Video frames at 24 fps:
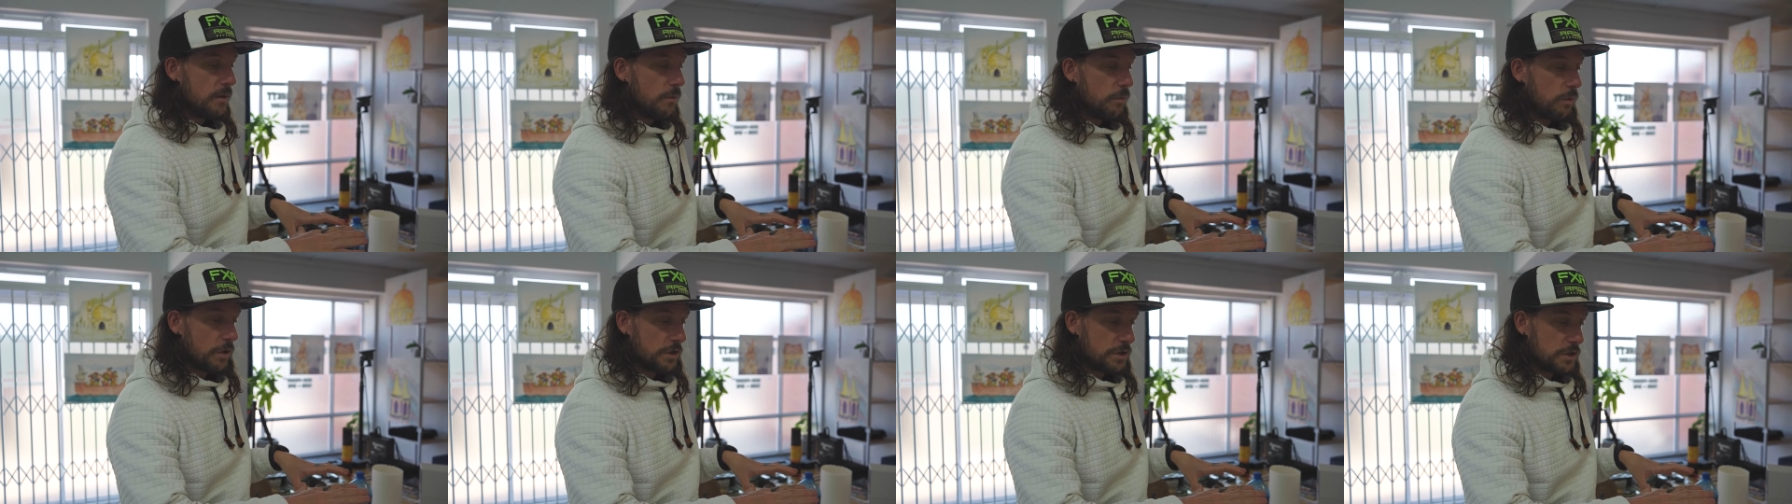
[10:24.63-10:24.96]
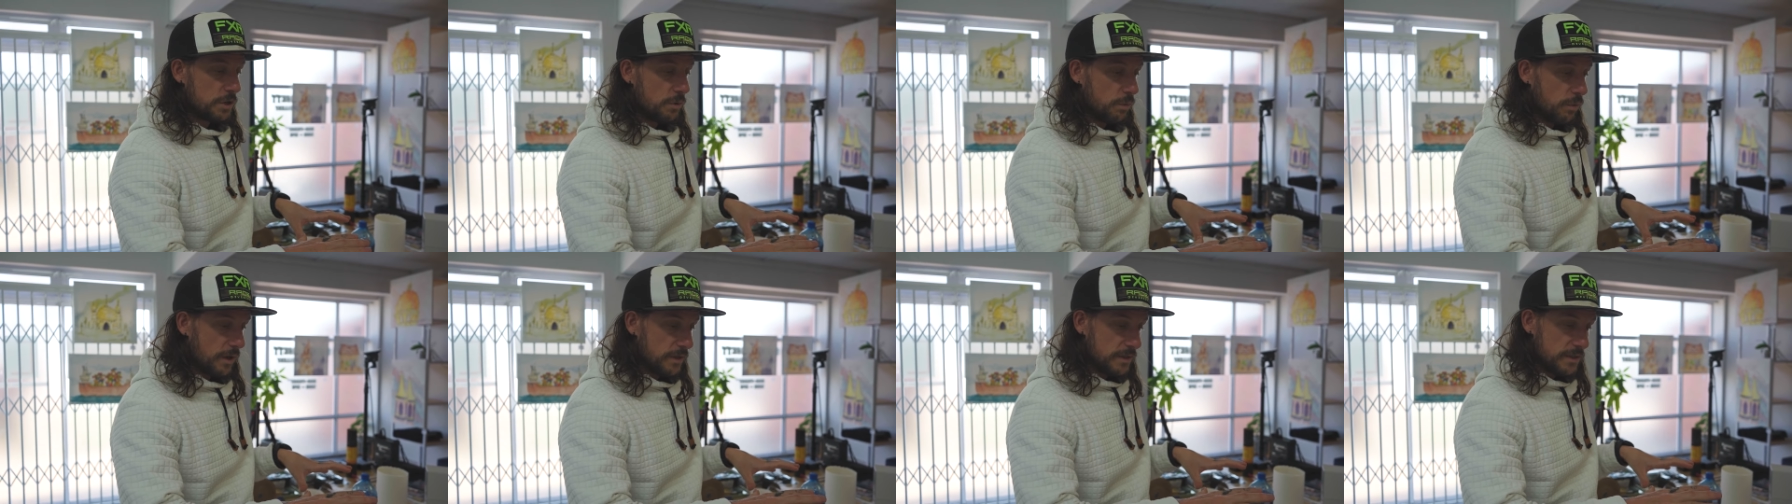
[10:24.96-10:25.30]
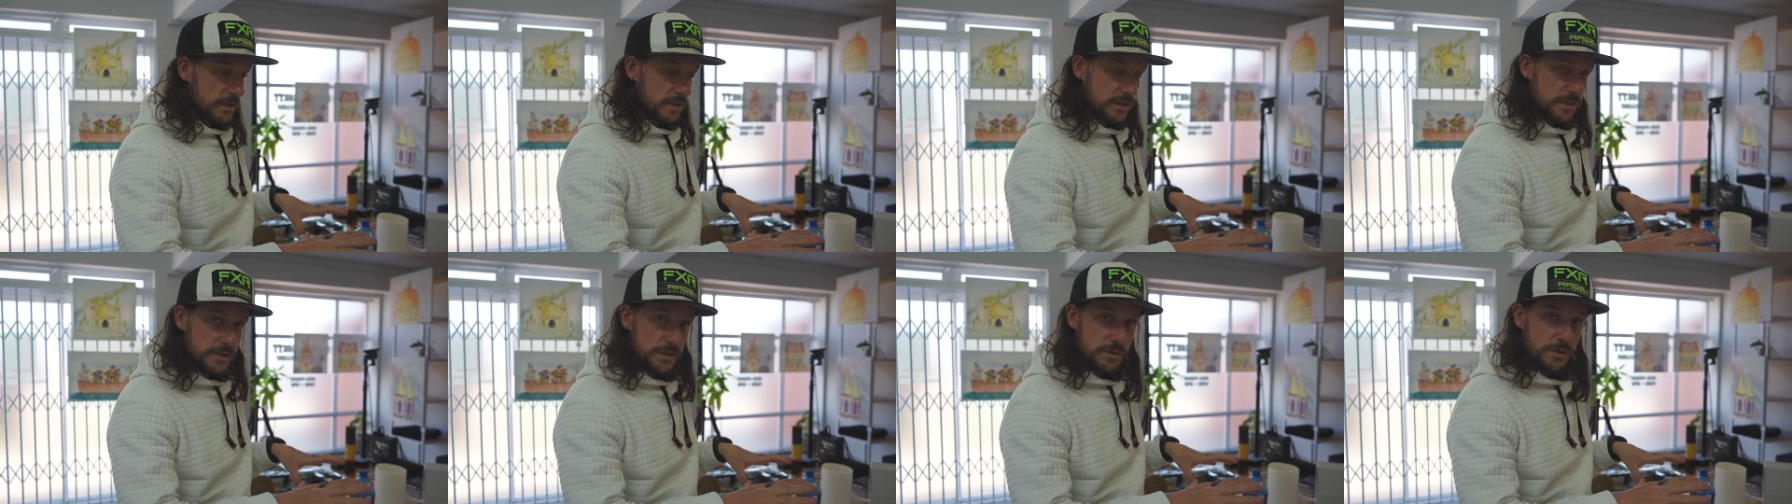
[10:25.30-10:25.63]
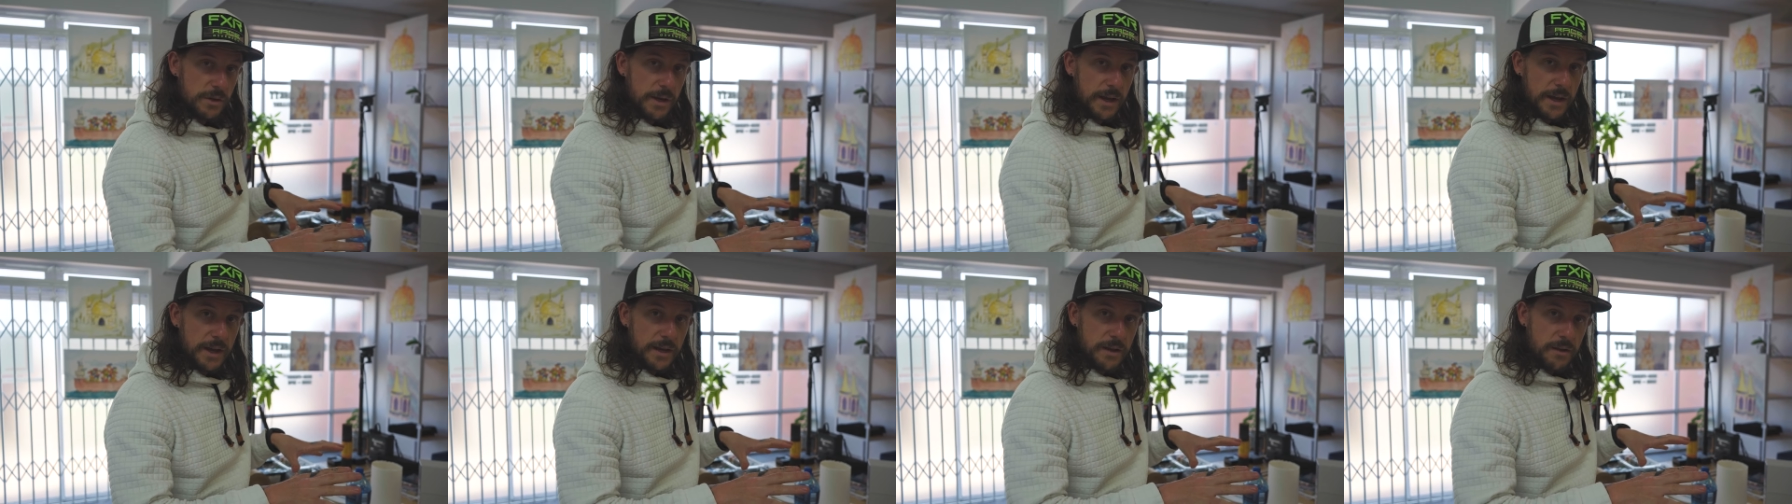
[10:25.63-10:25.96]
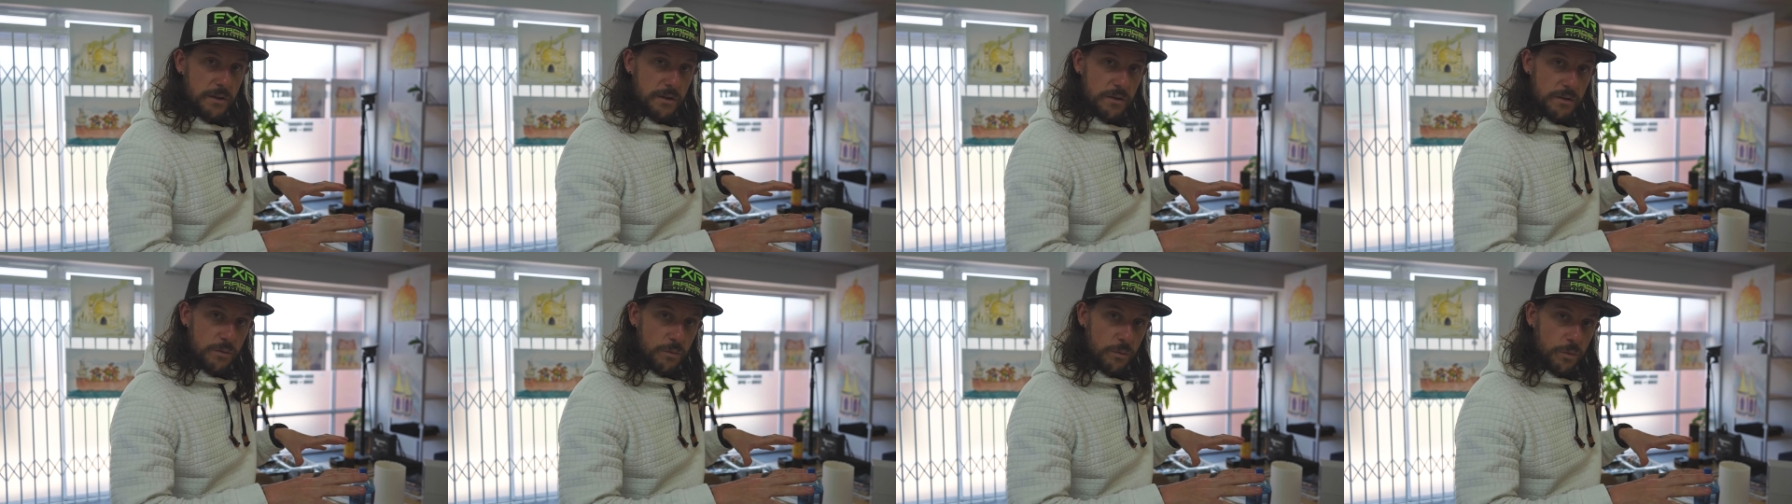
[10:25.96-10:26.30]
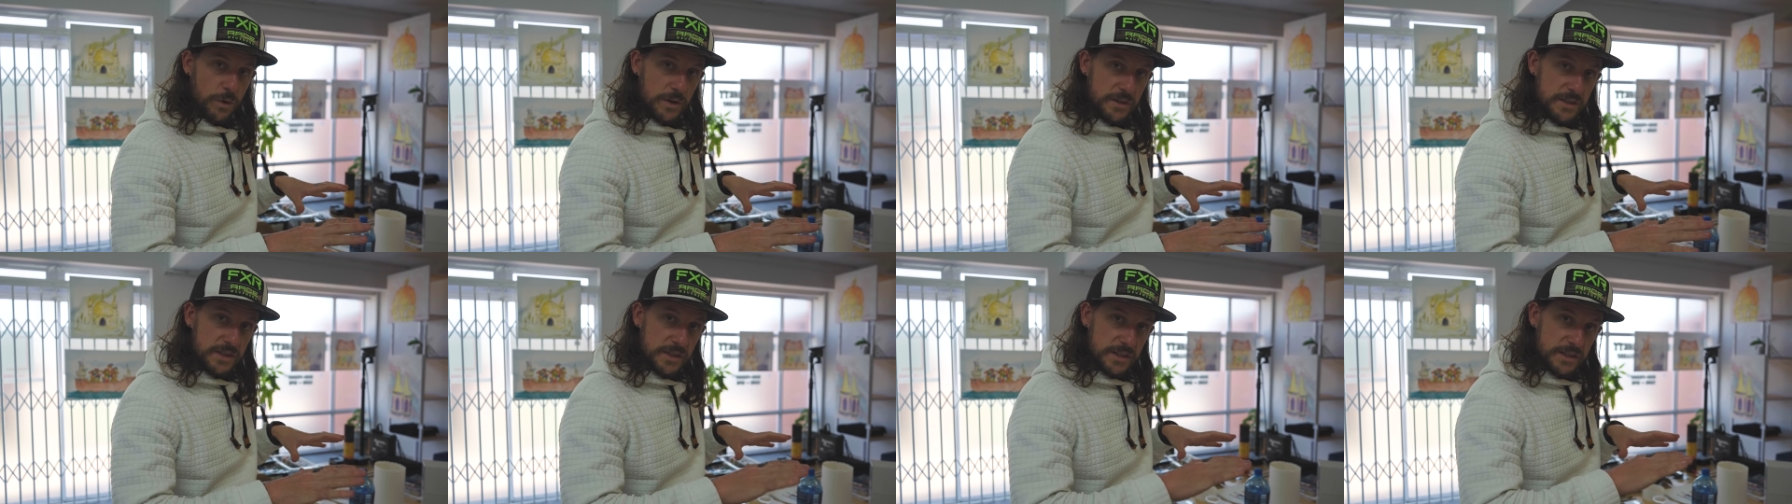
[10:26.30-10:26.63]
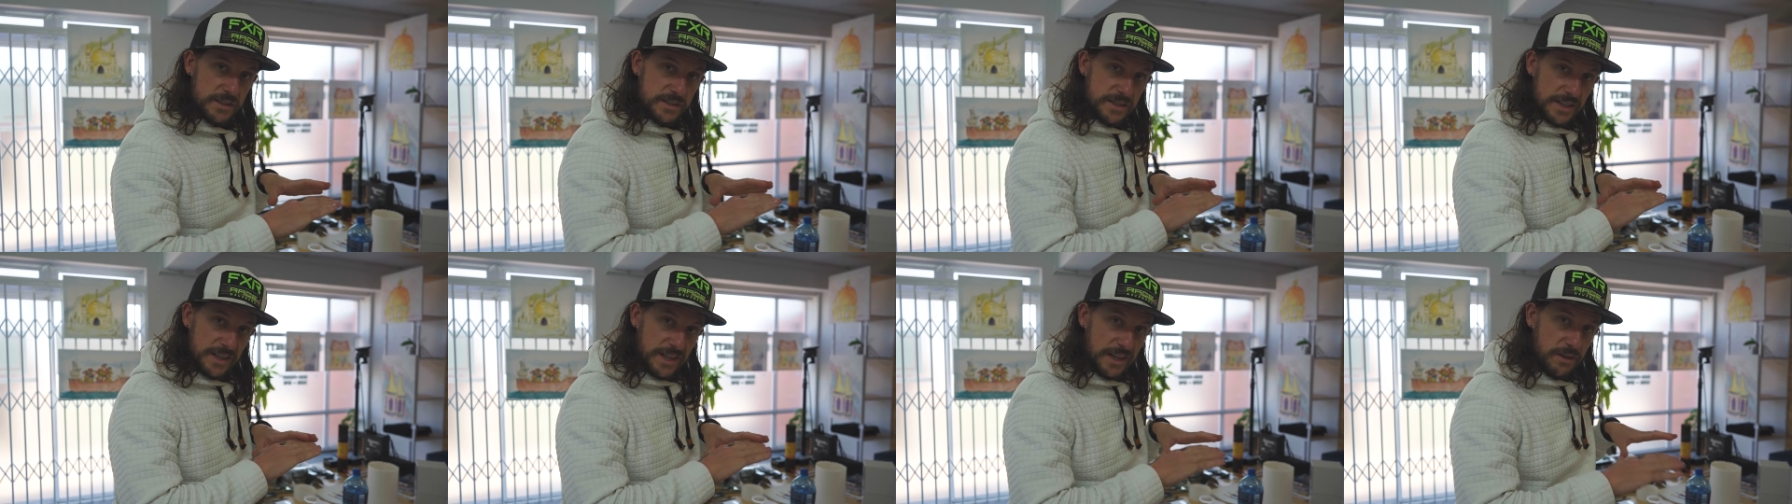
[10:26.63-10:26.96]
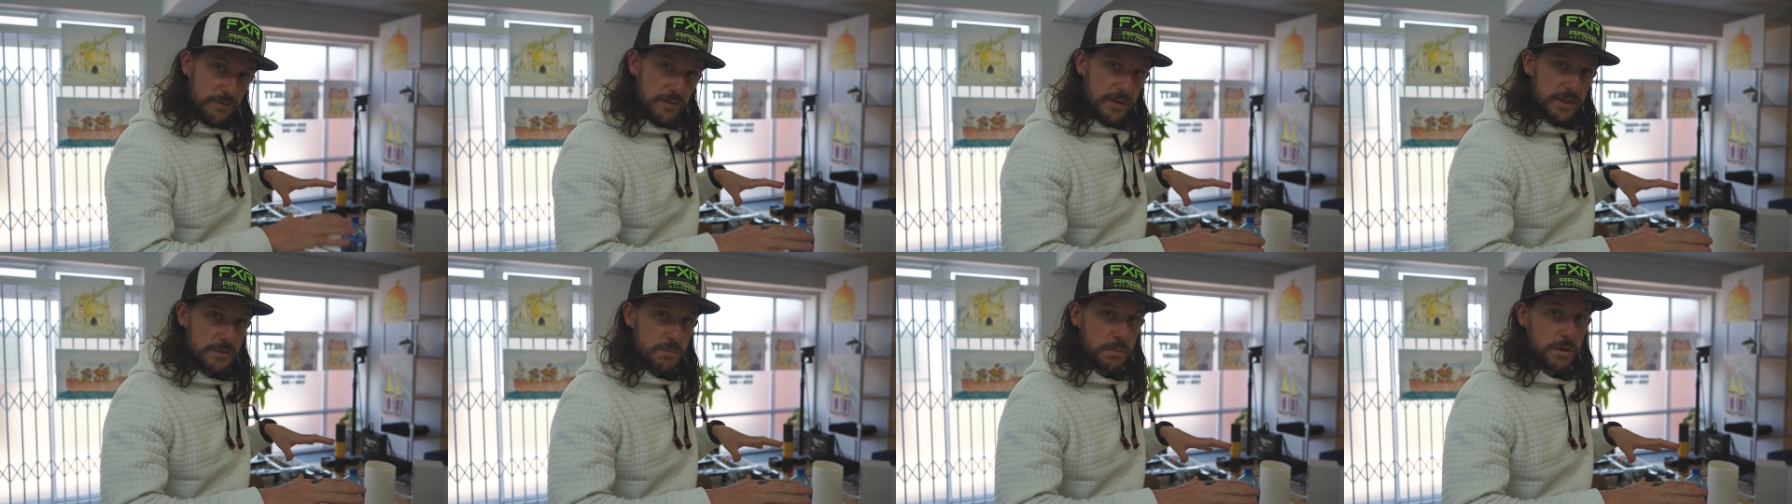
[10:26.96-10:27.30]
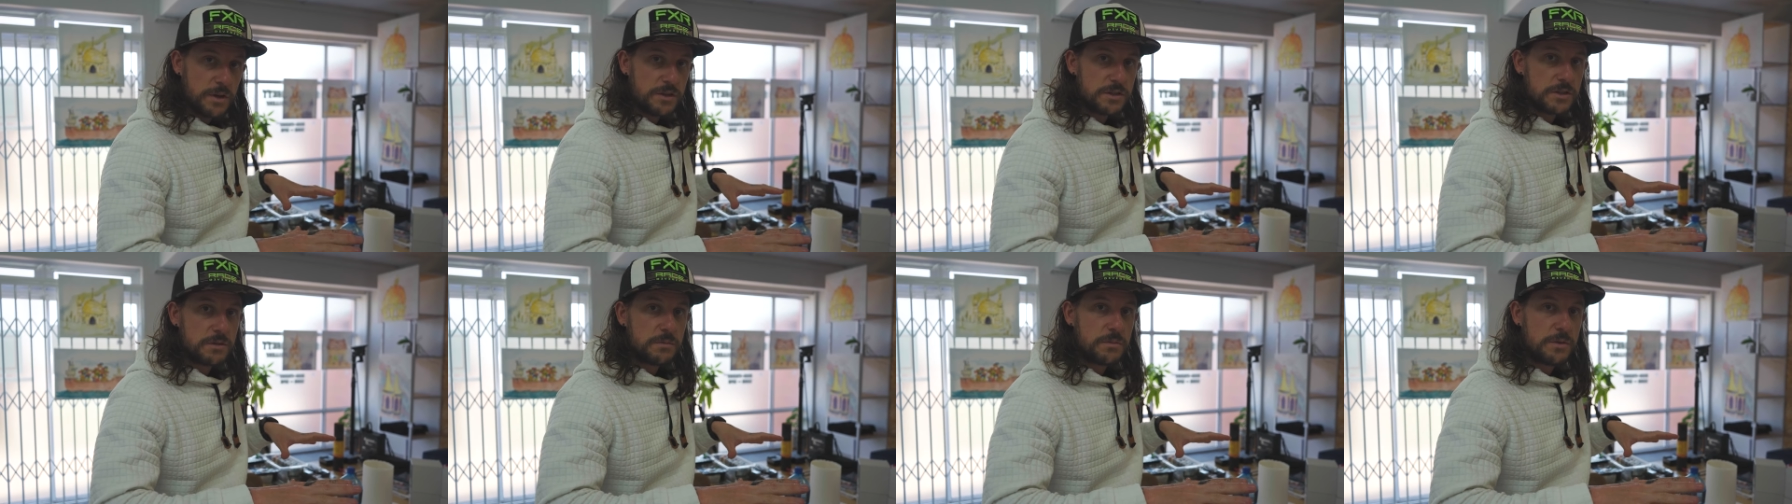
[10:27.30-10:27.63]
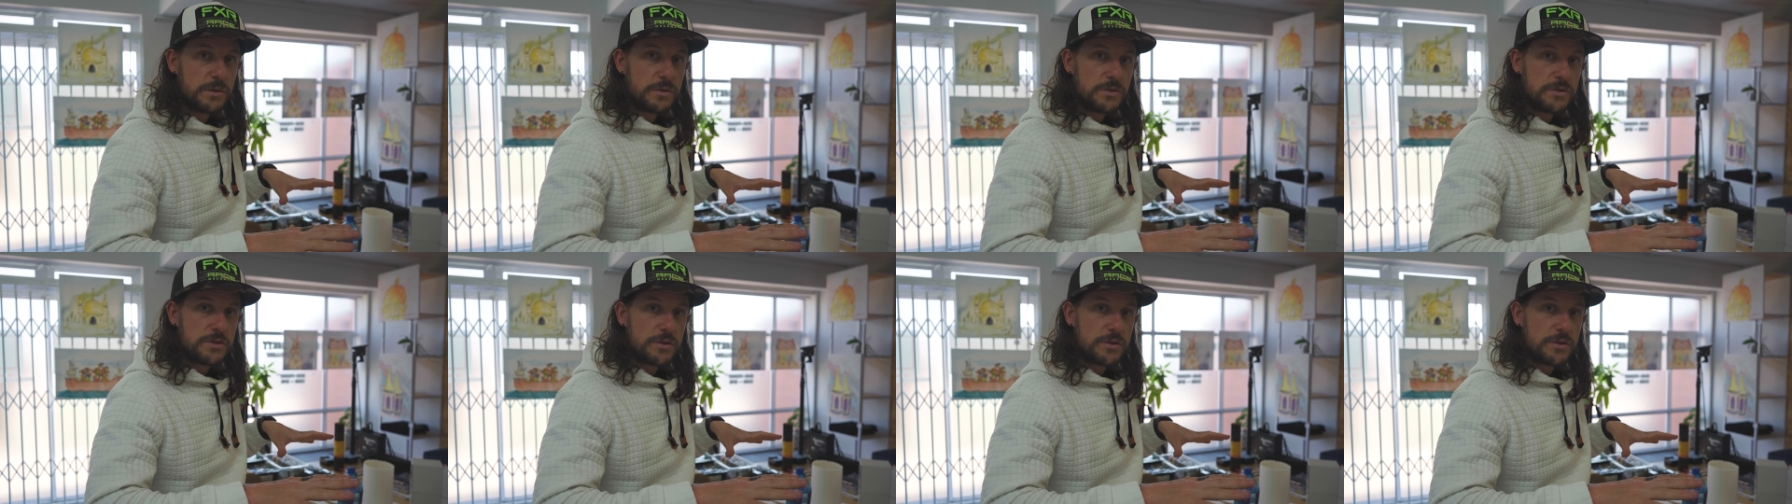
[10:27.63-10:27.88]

What you want is you want it as even as possible,